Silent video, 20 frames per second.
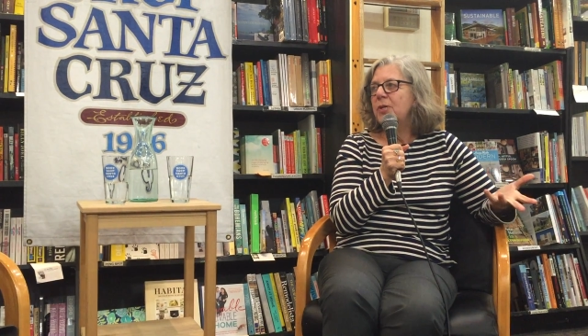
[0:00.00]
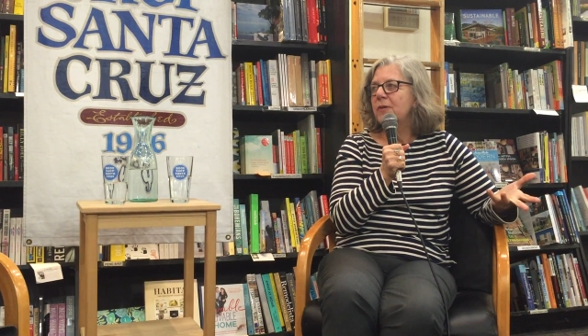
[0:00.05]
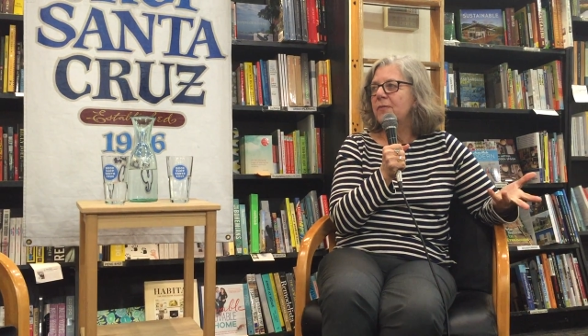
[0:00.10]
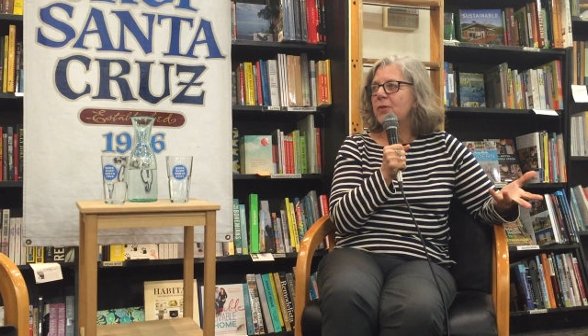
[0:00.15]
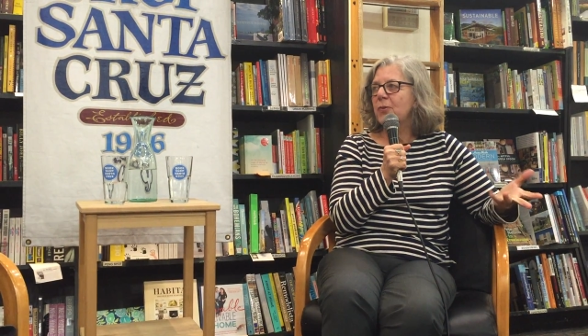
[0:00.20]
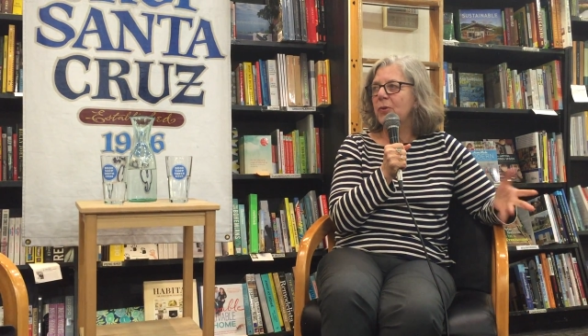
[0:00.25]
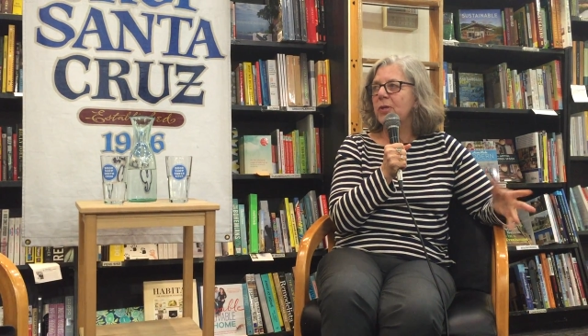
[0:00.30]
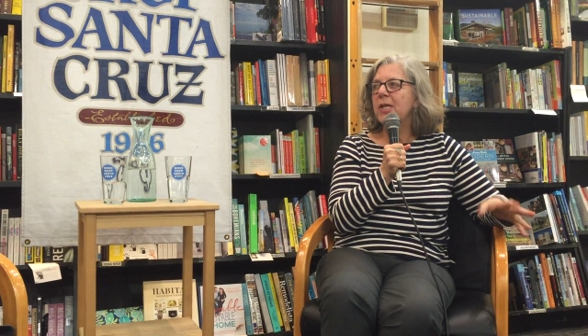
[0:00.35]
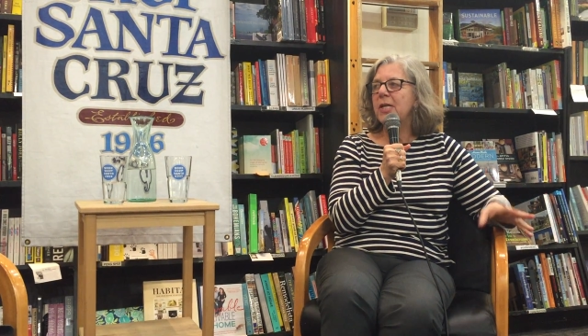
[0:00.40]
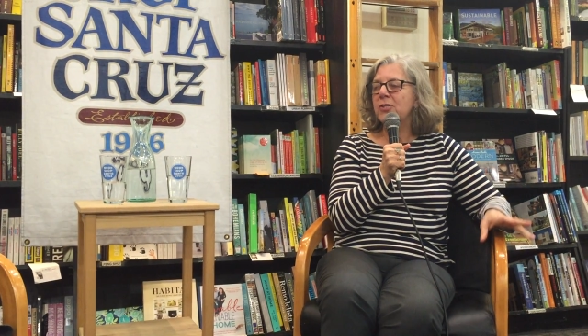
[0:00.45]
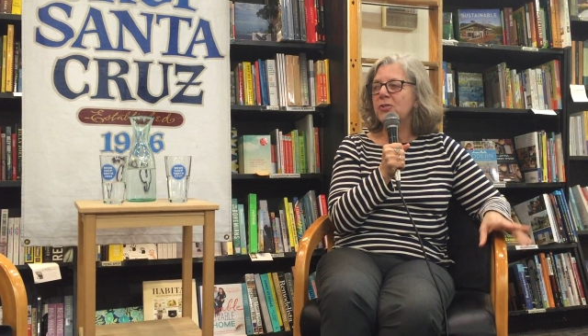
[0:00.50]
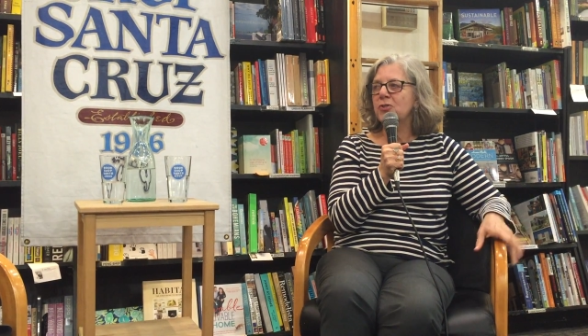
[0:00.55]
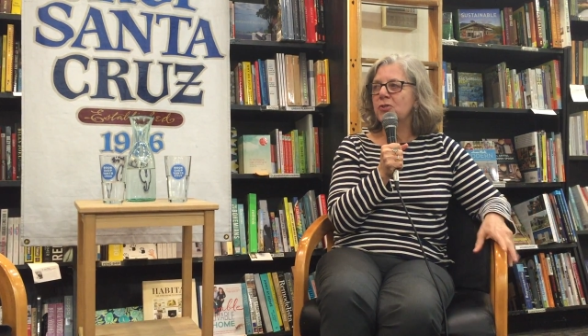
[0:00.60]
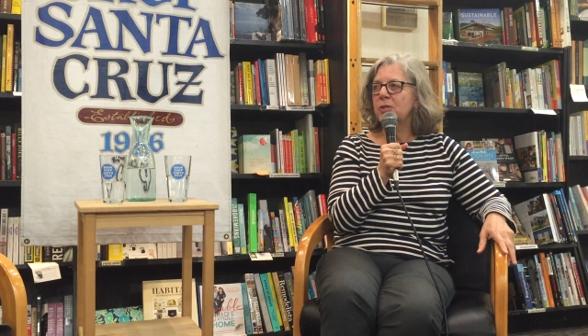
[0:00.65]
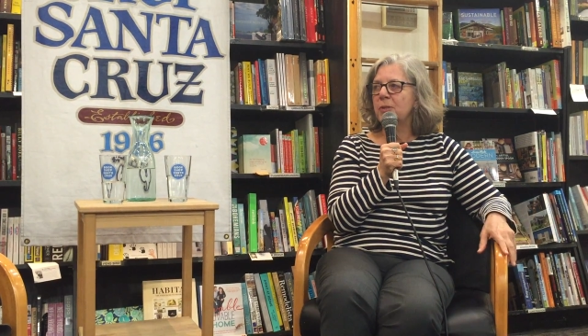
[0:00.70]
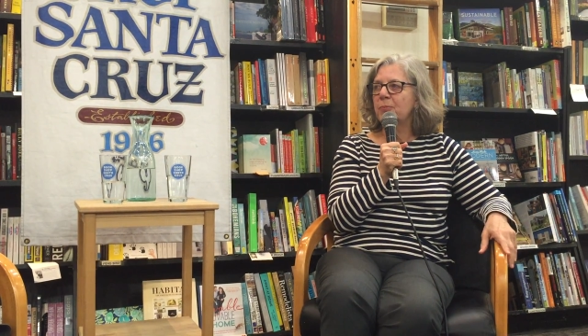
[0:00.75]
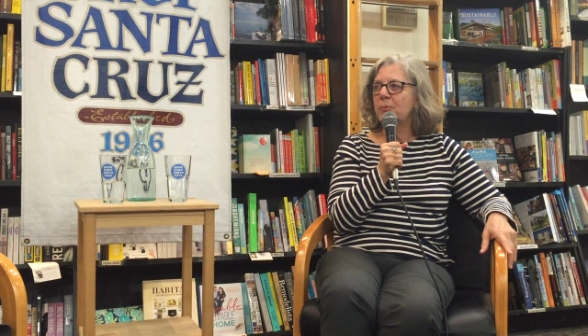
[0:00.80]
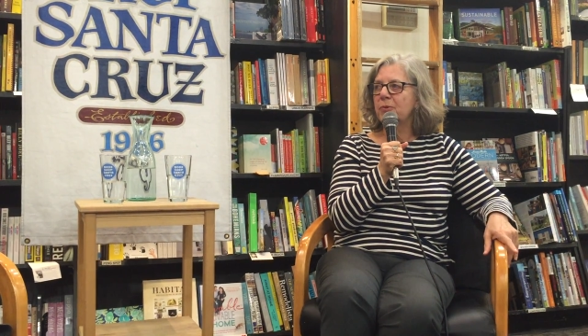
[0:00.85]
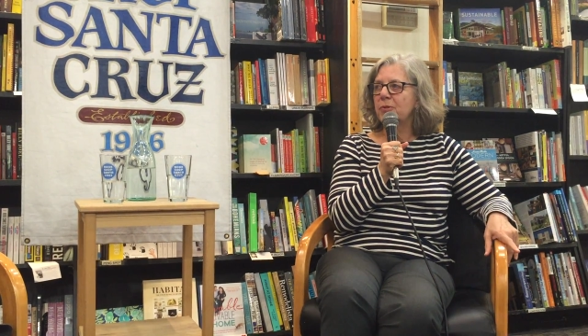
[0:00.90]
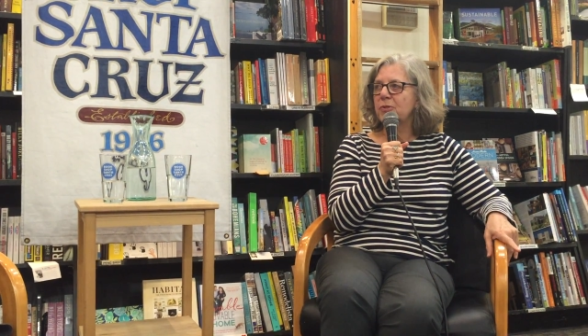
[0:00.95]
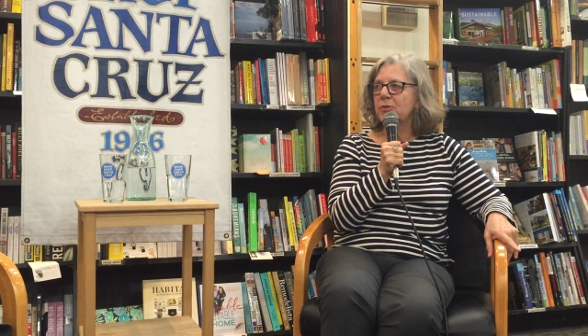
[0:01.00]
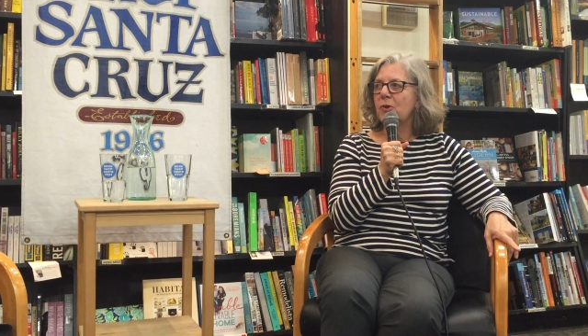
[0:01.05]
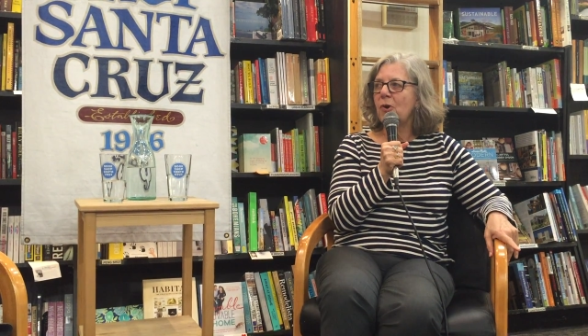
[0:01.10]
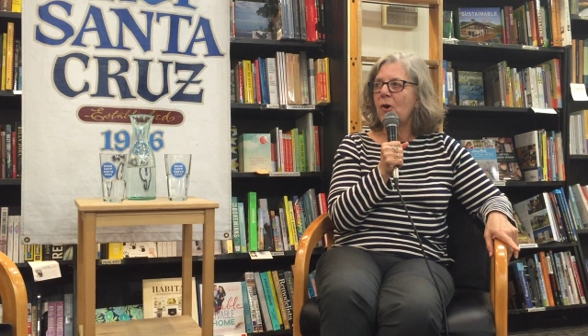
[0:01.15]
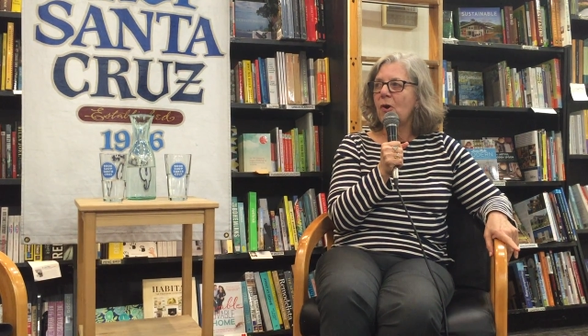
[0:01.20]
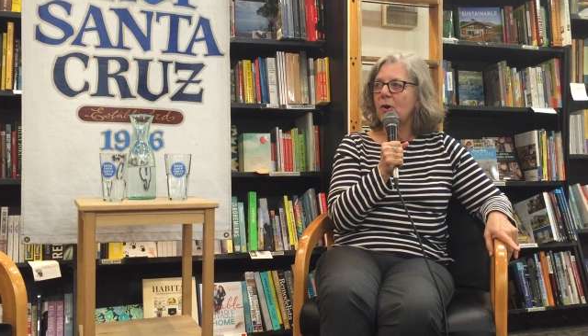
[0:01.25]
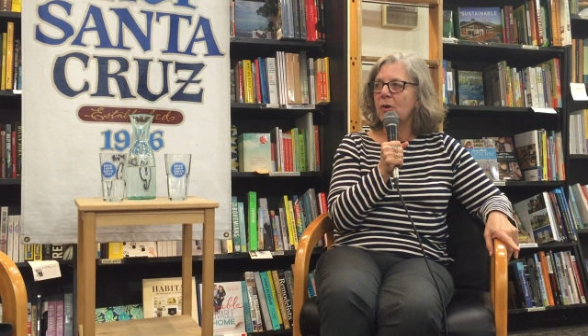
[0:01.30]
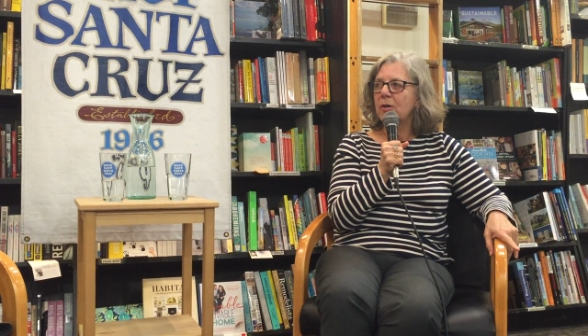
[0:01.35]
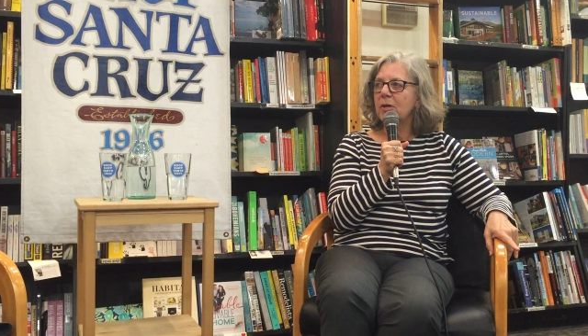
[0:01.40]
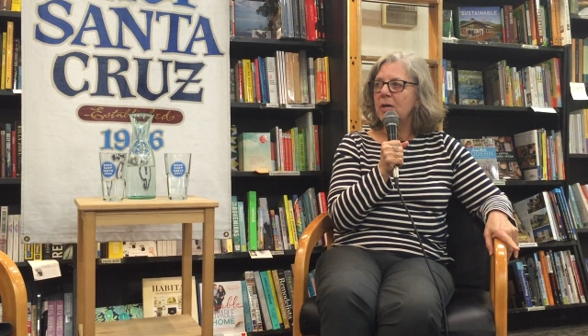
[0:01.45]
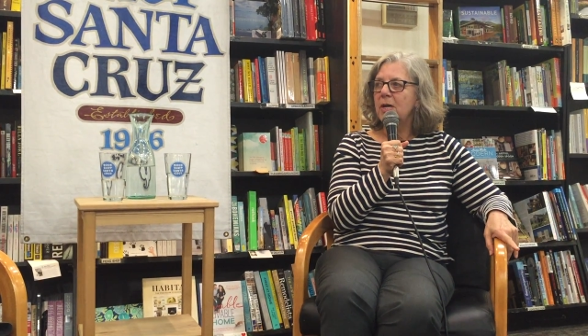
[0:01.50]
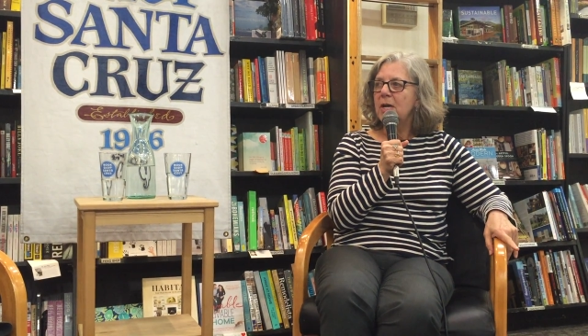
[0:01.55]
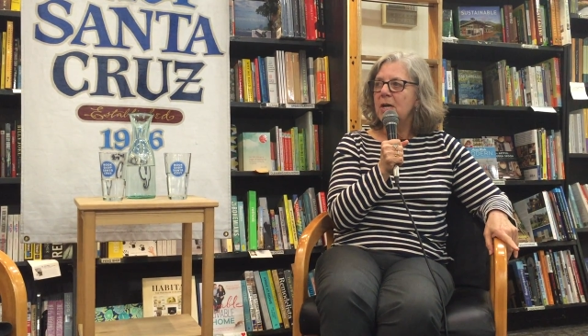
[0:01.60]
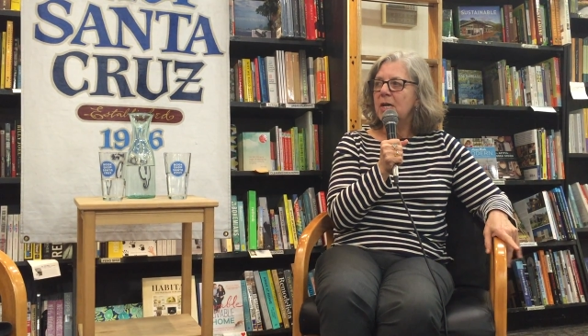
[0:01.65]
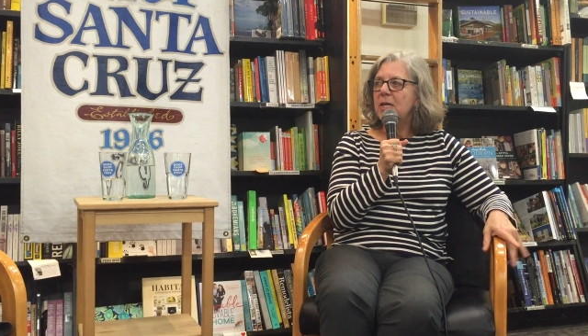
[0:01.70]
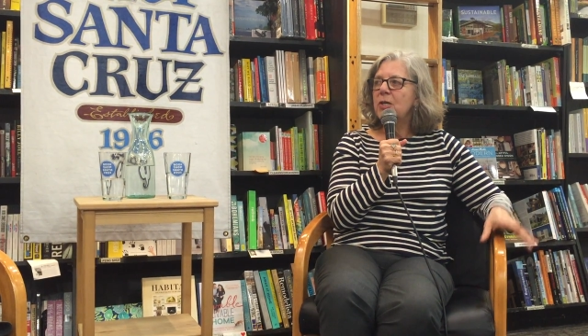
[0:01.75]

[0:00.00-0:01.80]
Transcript: of the relationship with the dog. Mm.